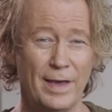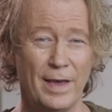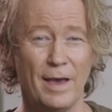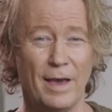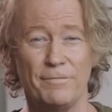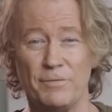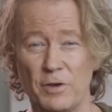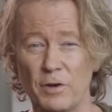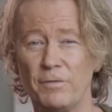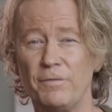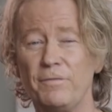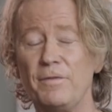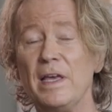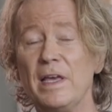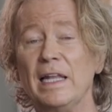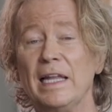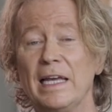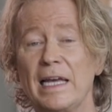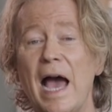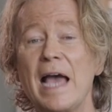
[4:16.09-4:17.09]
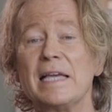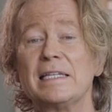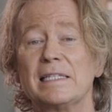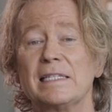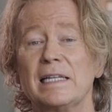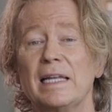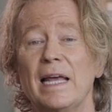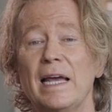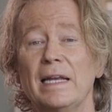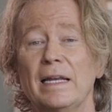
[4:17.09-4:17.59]
If you're feeling
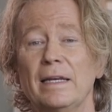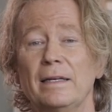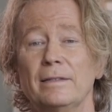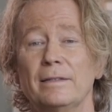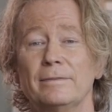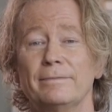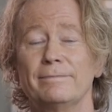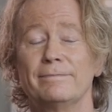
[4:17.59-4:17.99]
isolated,